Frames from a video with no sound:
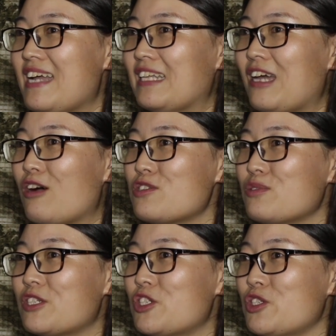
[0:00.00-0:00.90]
And
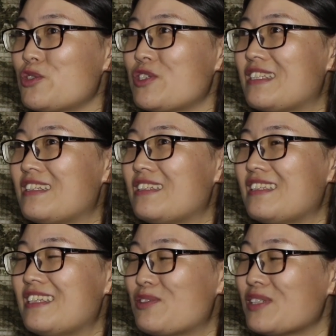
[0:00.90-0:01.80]
also the children,
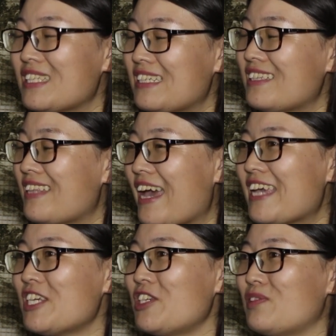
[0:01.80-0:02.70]
they really
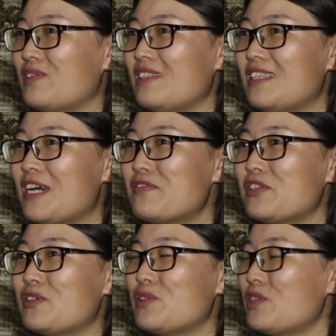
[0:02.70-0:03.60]
like you, love
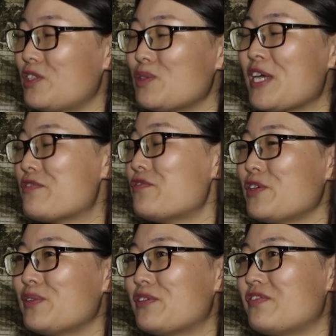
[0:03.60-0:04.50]
you. You can
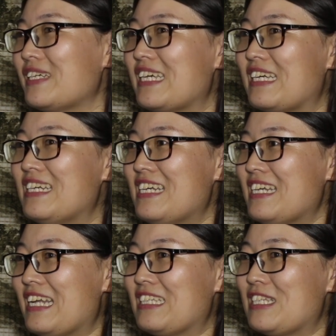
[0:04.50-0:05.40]
feel the feeling,
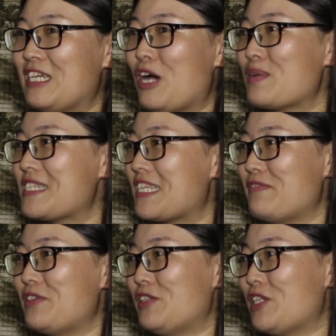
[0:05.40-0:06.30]
and they always
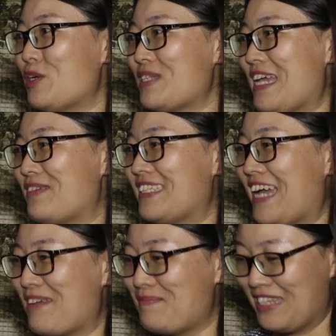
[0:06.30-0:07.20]
give you a note every
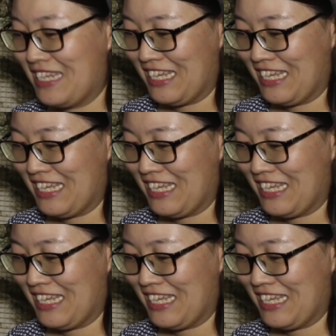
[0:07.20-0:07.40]
time.